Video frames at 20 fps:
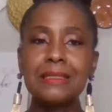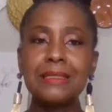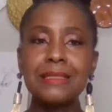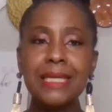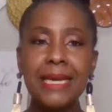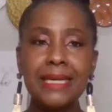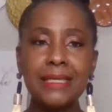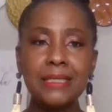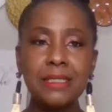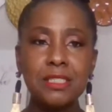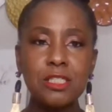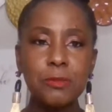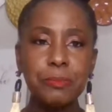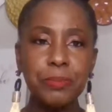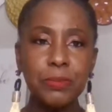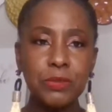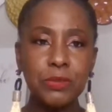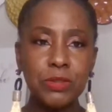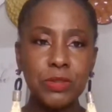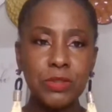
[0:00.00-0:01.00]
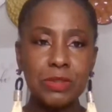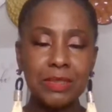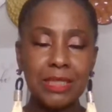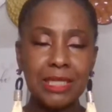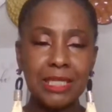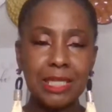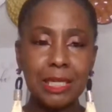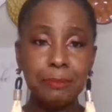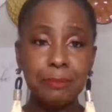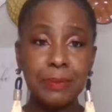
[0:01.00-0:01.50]
tends to put us
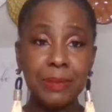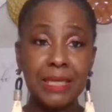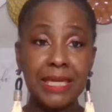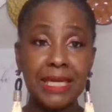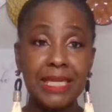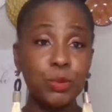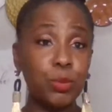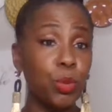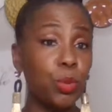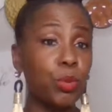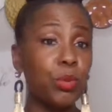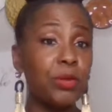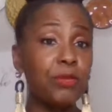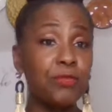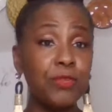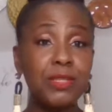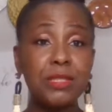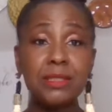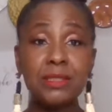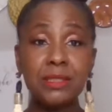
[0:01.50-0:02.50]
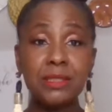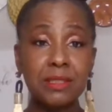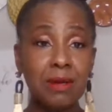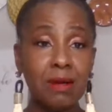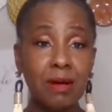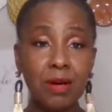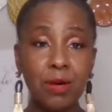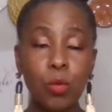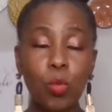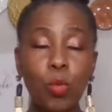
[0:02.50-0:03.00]
in a place where we feel
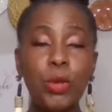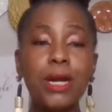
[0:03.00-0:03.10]
stuck.